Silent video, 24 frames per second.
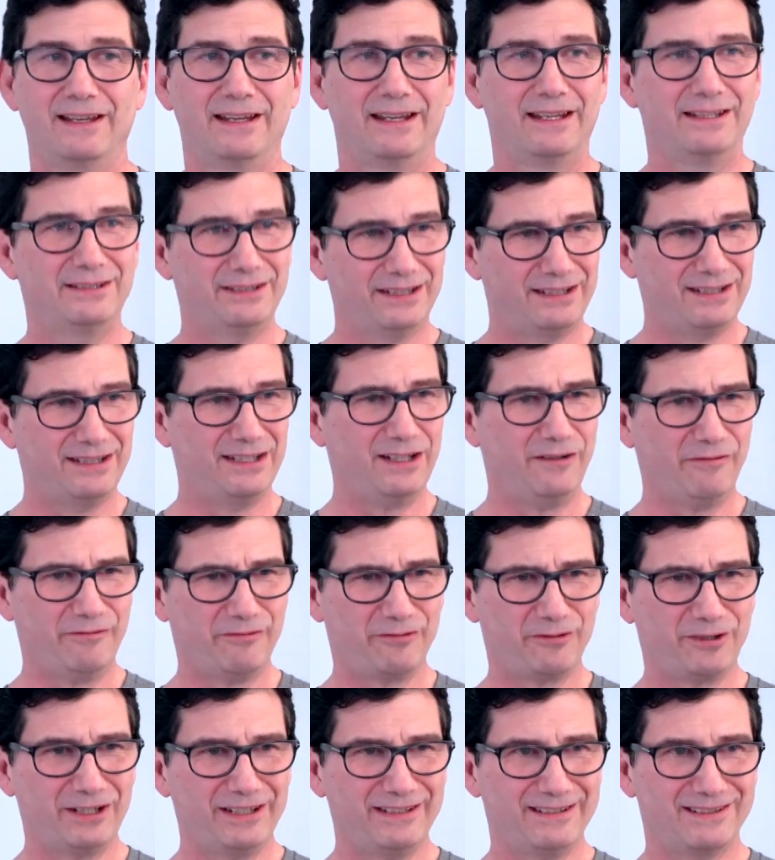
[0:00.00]
Is it
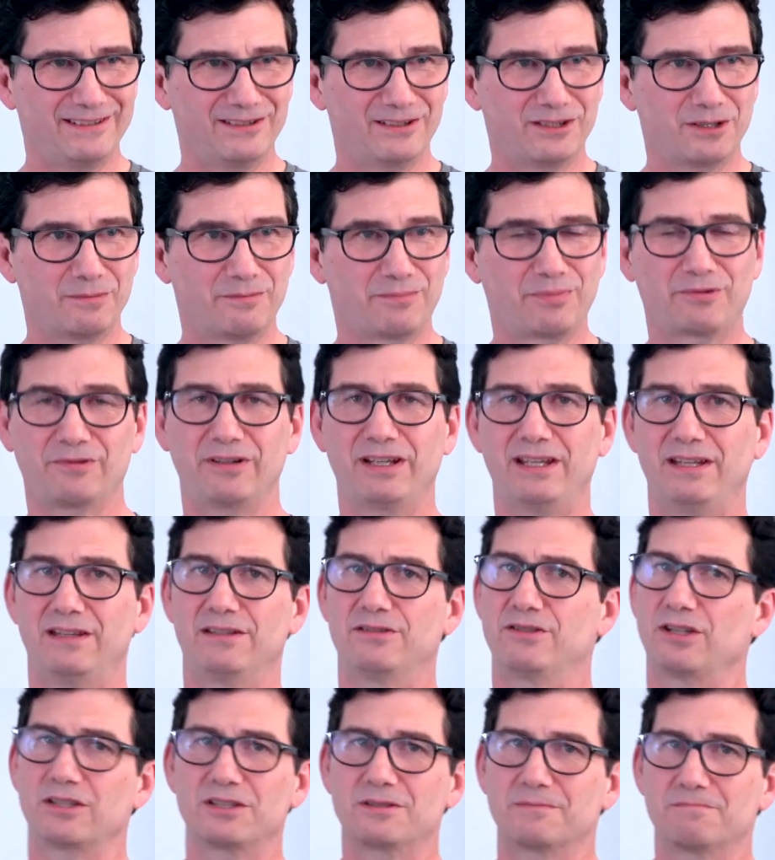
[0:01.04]
different to breathe
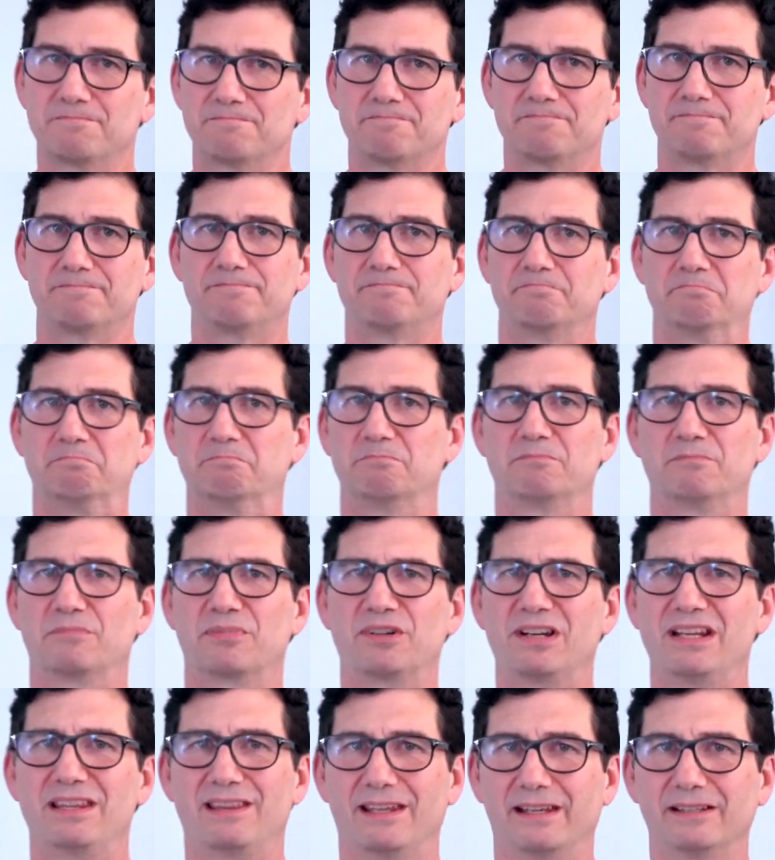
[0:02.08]
just
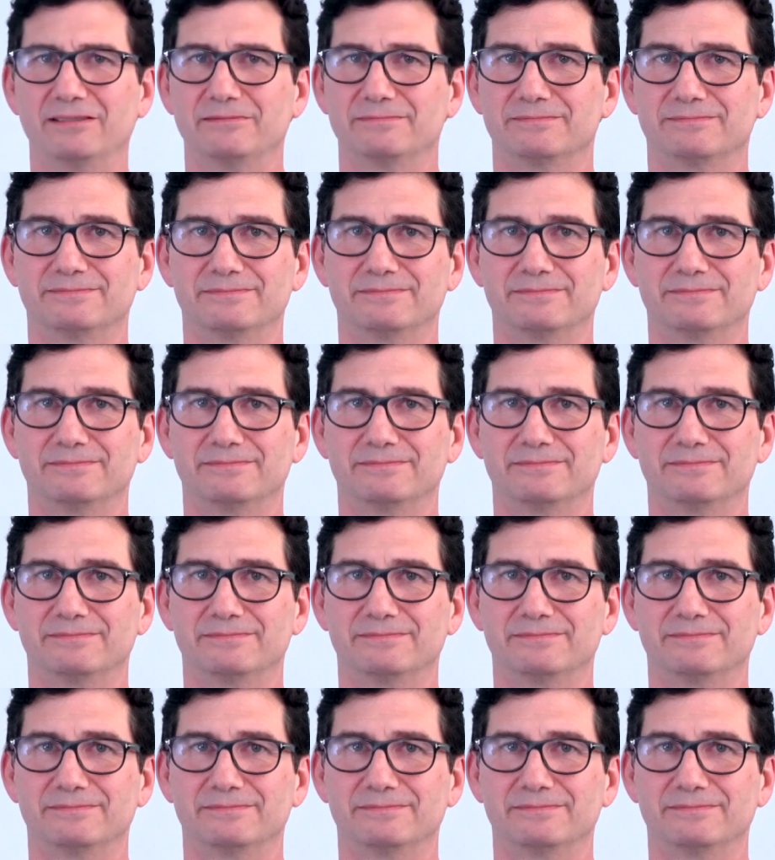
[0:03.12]
breathing